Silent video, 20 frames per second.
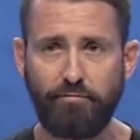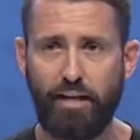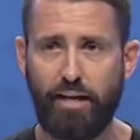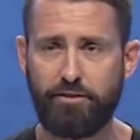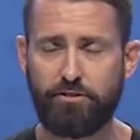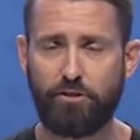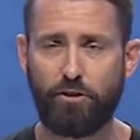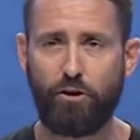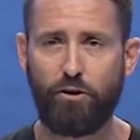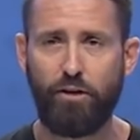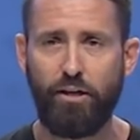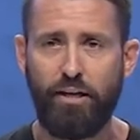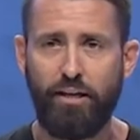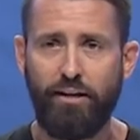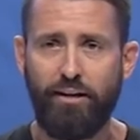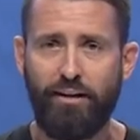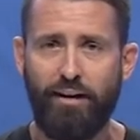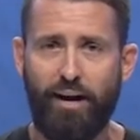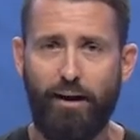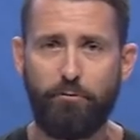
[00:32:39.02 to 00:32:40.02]
And so
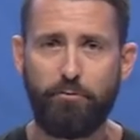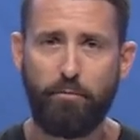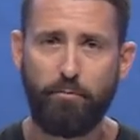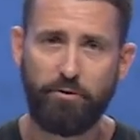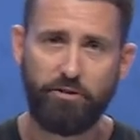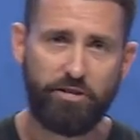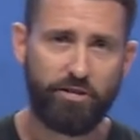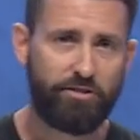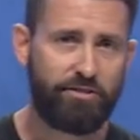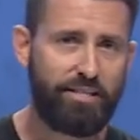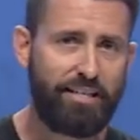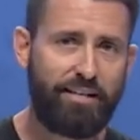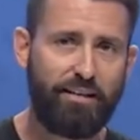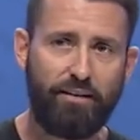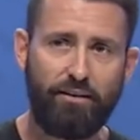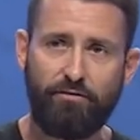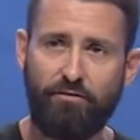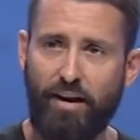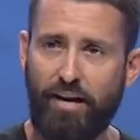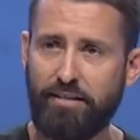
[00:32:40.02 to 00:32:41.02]
I remember just
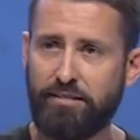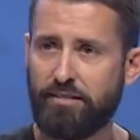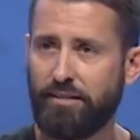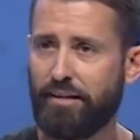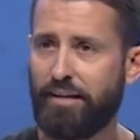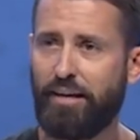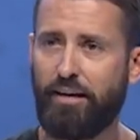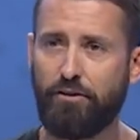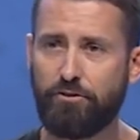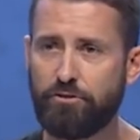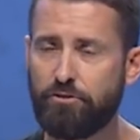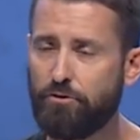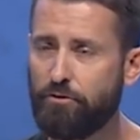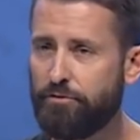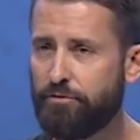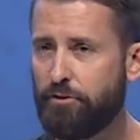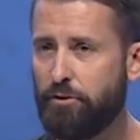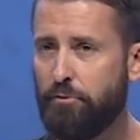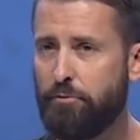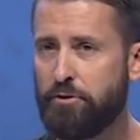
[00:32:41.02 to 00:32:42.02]
seeking advice and
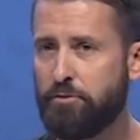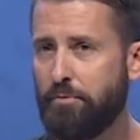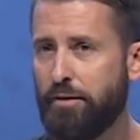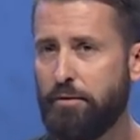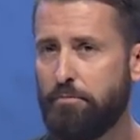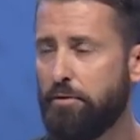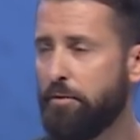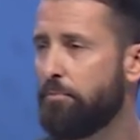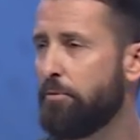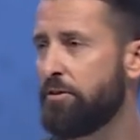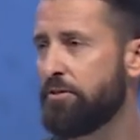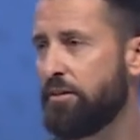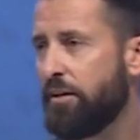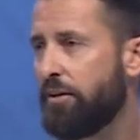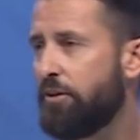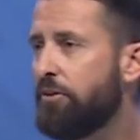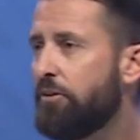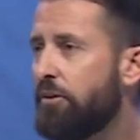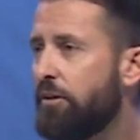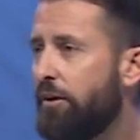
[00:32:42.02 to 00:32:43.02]
counsel from as many people as I
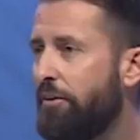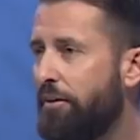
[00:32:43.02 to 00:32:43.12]
could.